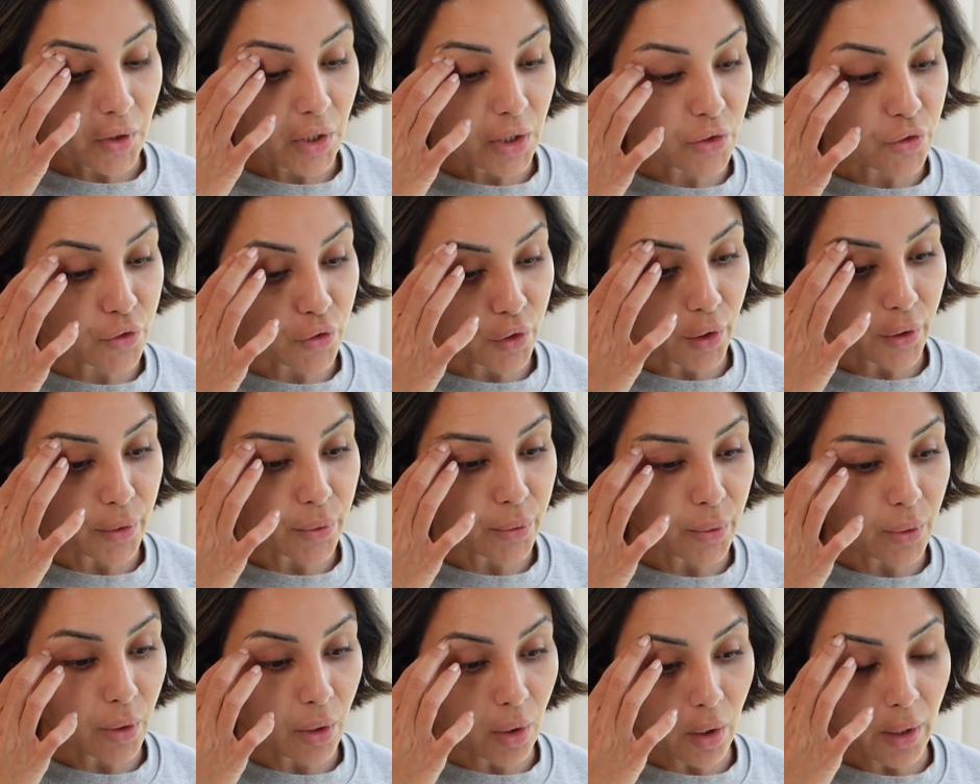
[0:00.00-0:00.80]

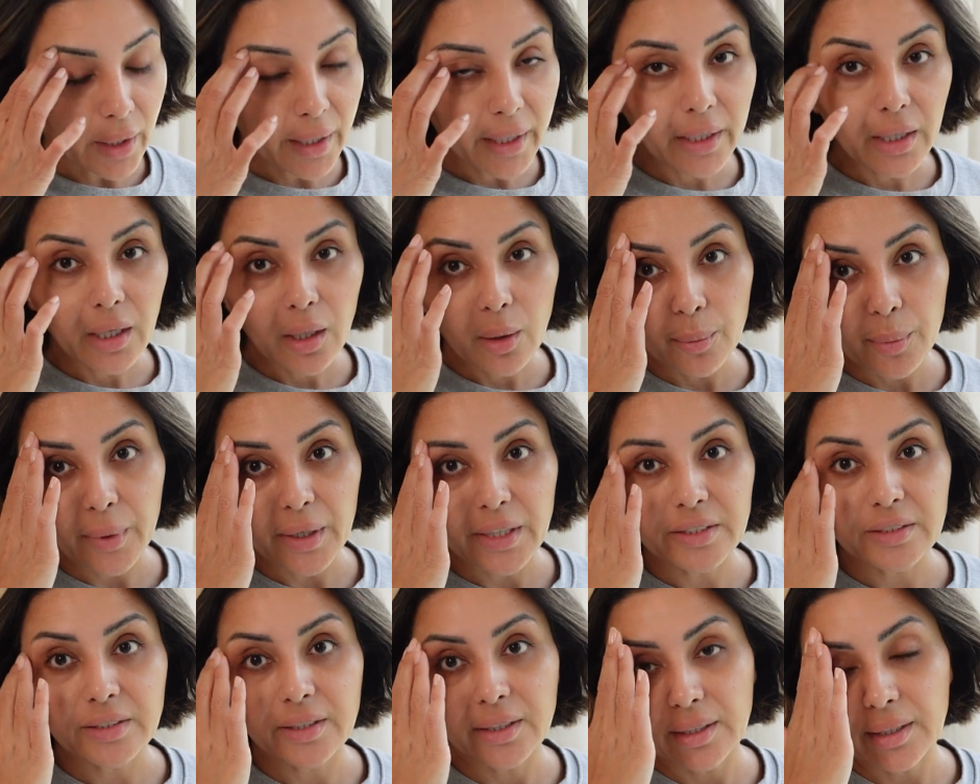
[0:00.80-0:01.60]
So I
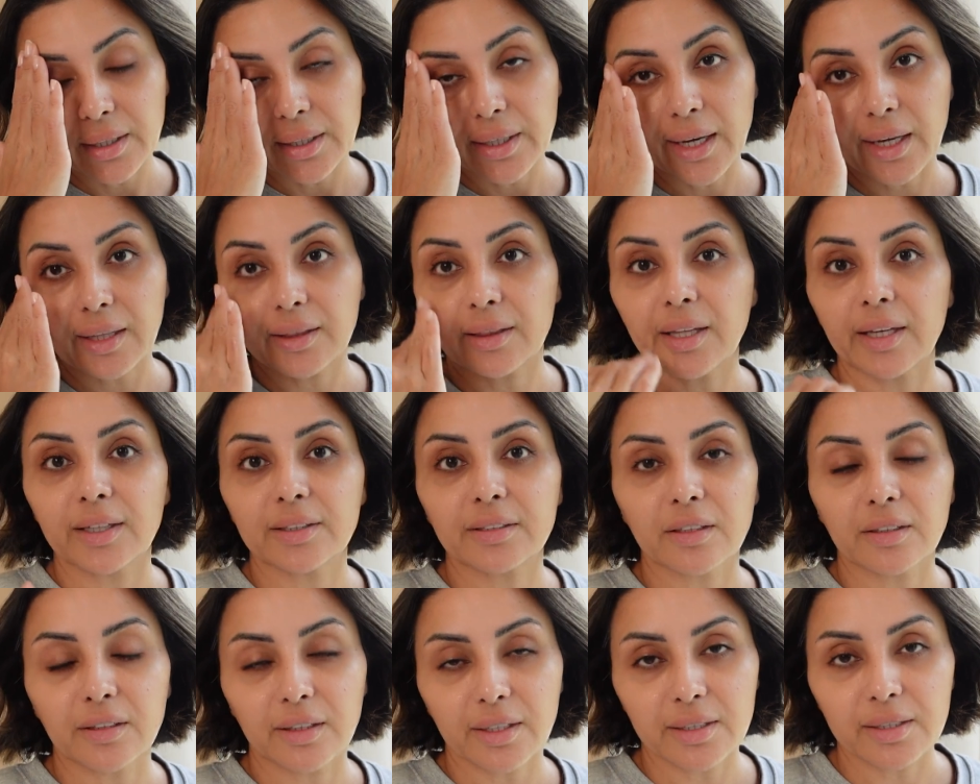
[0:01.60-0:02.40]
basically had that
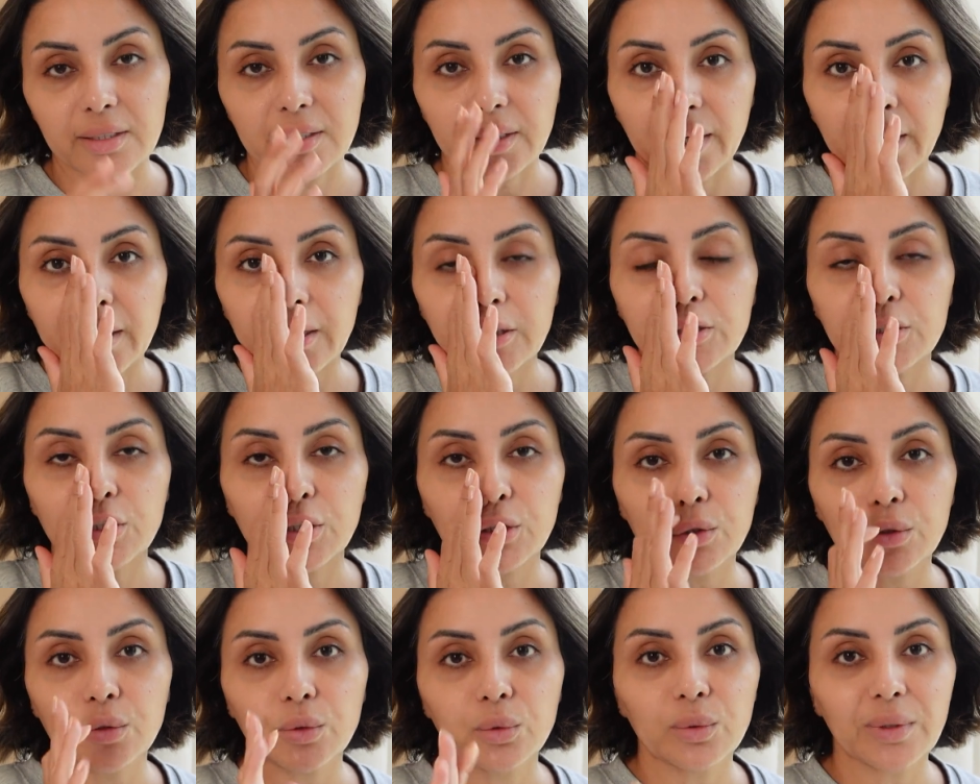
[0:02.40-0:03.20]
done yesterday. So
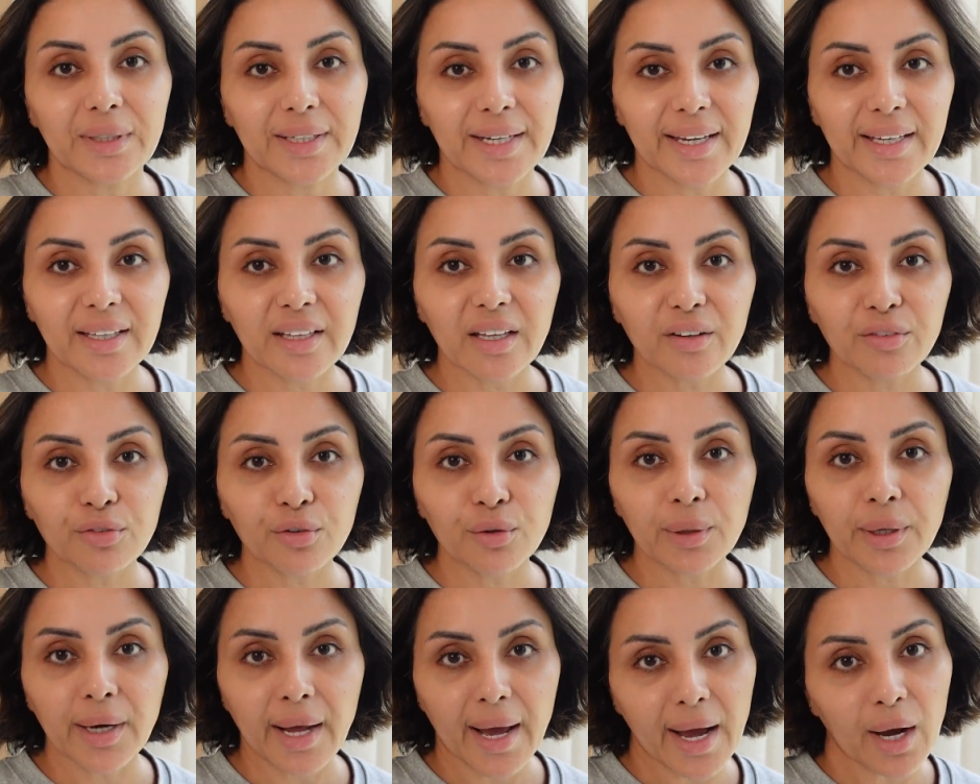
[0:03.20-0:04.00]
you lay there
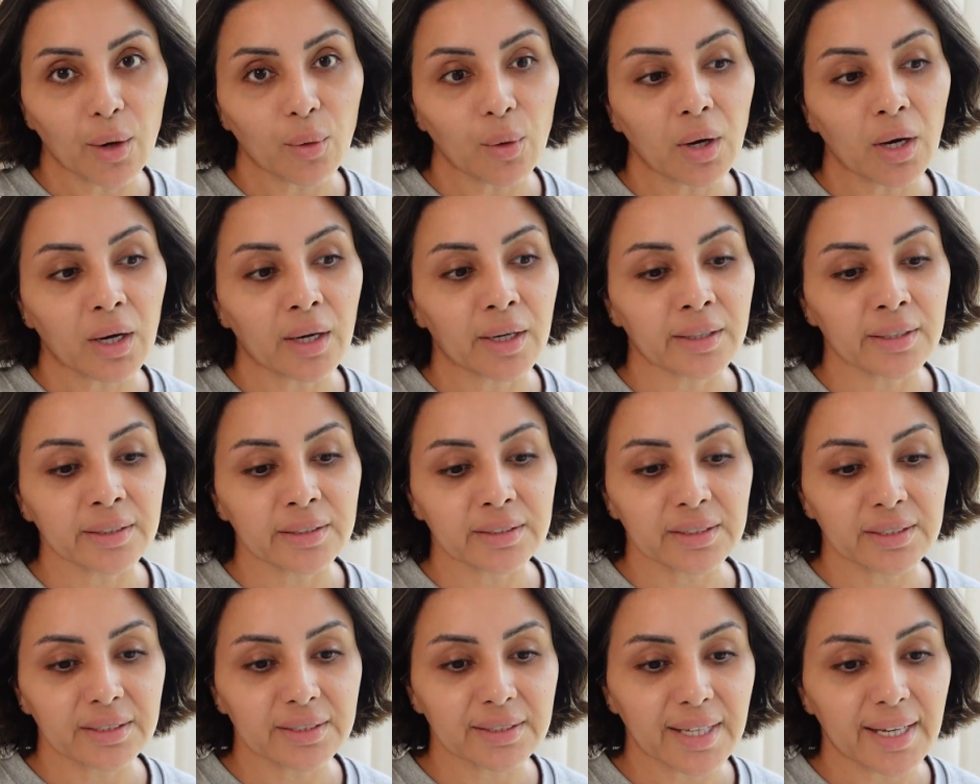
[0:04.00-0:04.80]
for an hour and
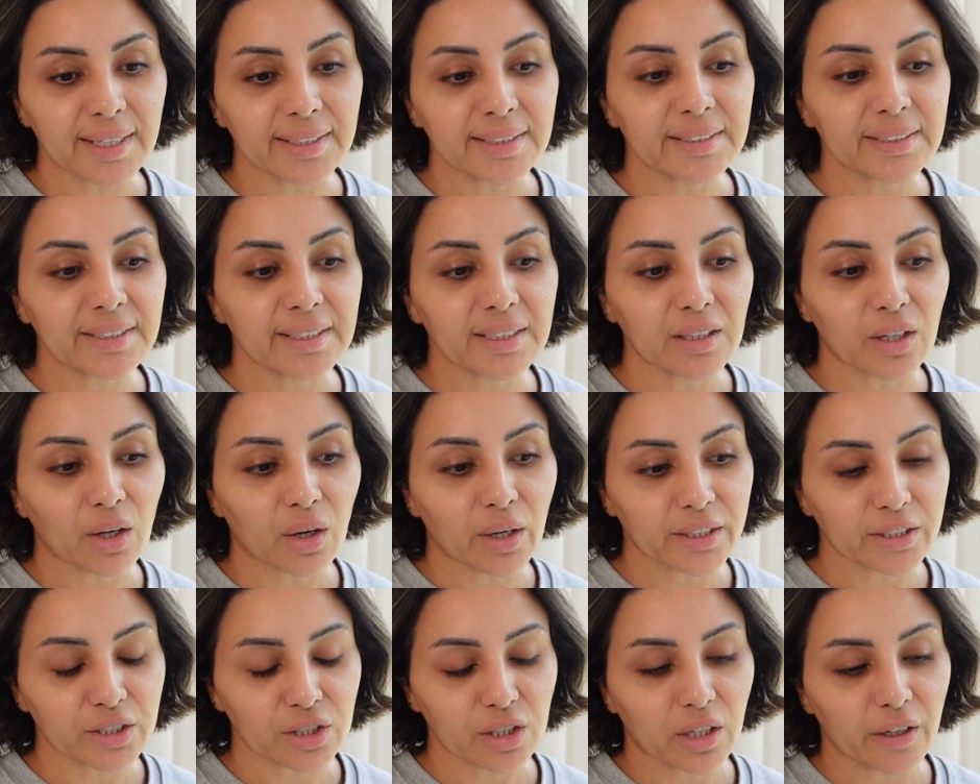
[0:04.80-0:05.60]
it's this LED
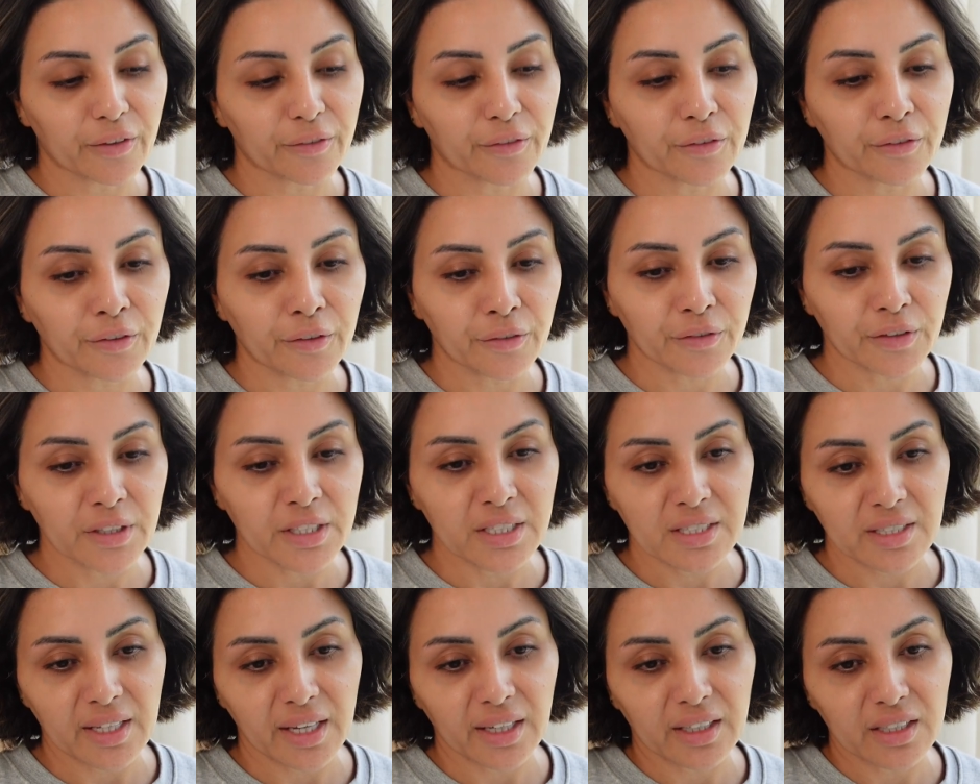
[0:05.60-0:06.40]
light. So like for
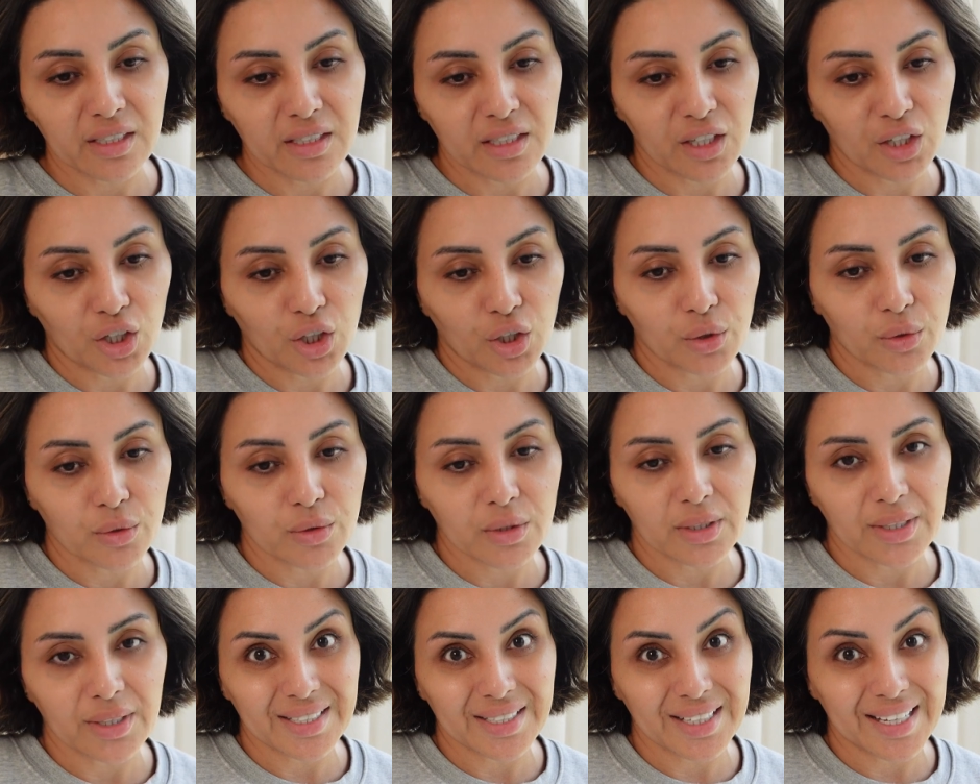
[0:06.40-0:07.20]
15 seconds it
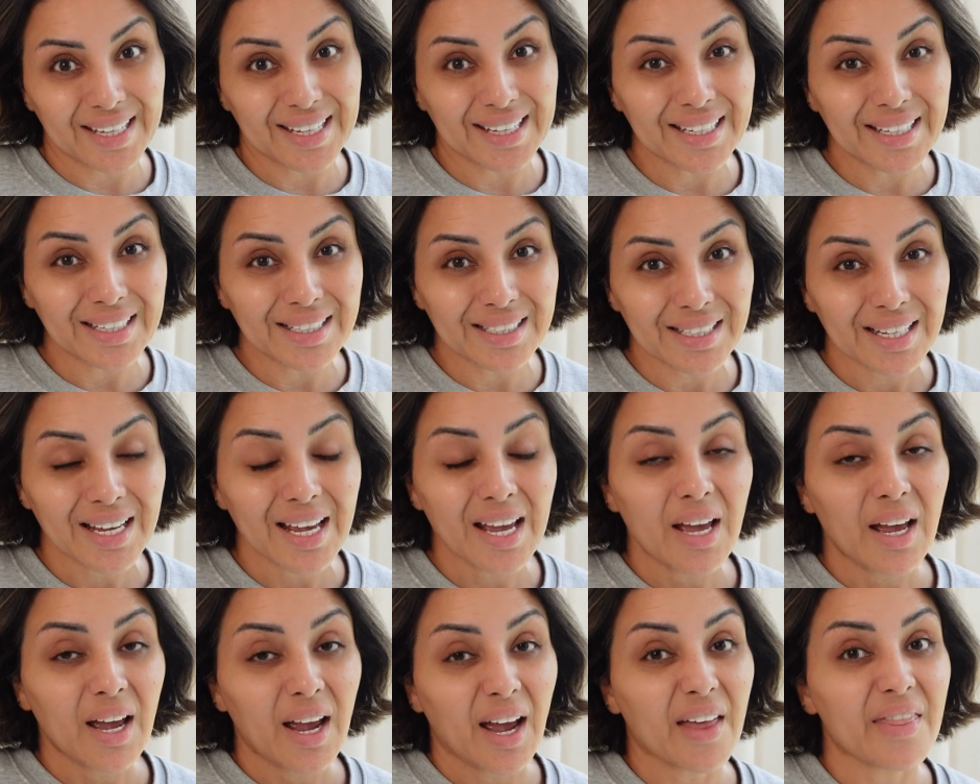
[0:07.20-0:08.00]
goes, heat,
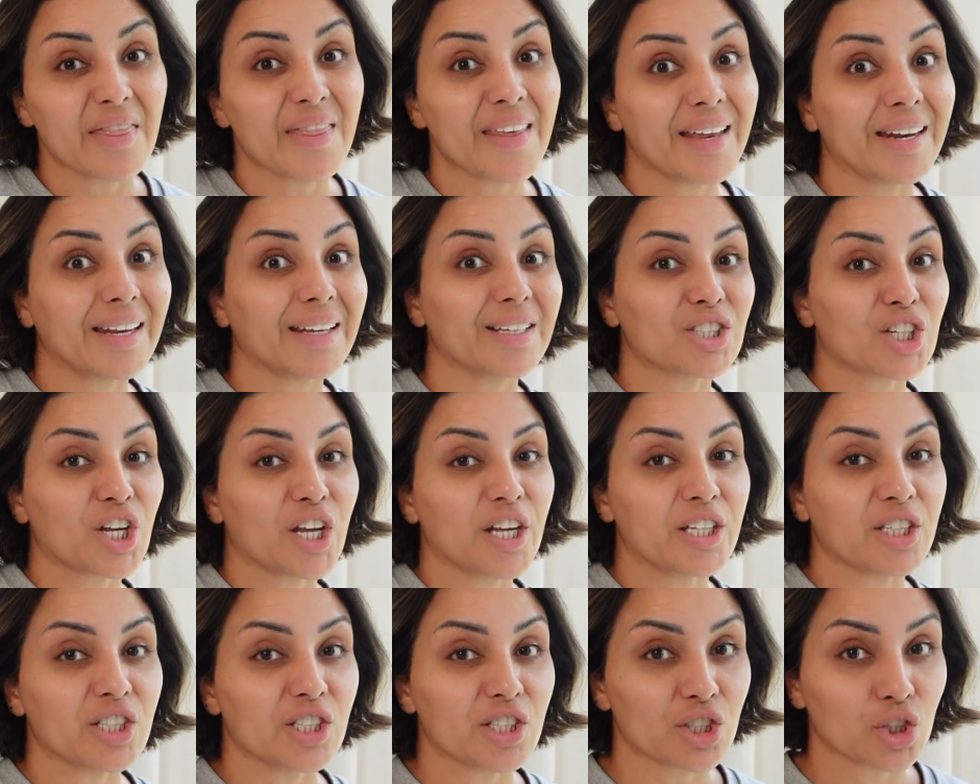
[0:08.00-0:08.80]
and then it
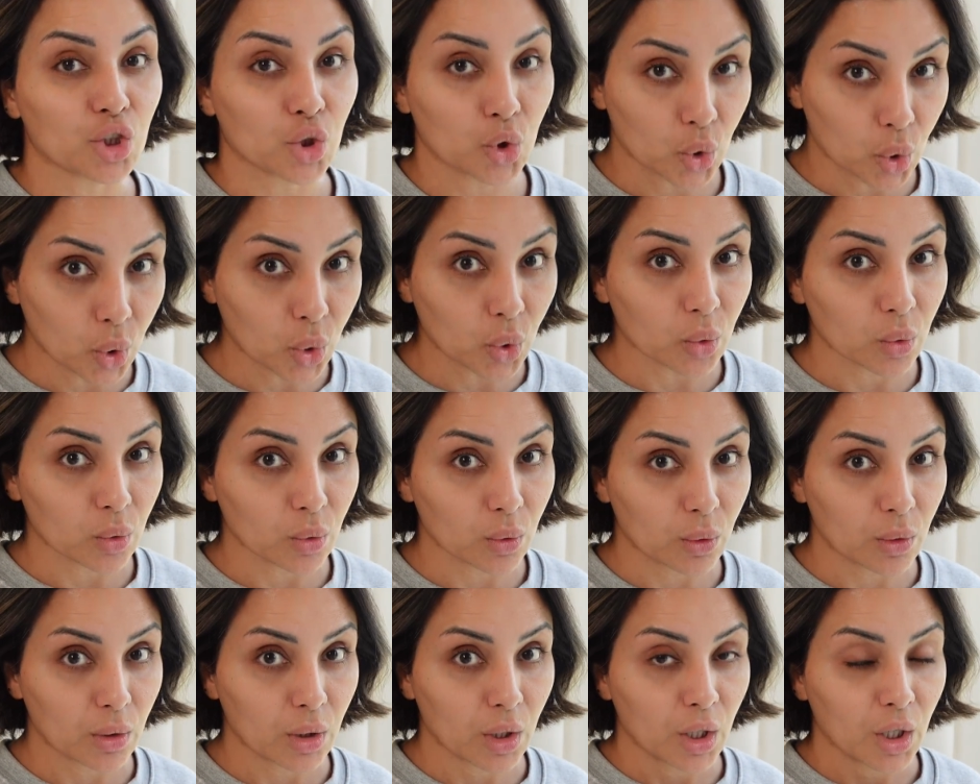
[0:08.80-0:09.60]
changes to cool.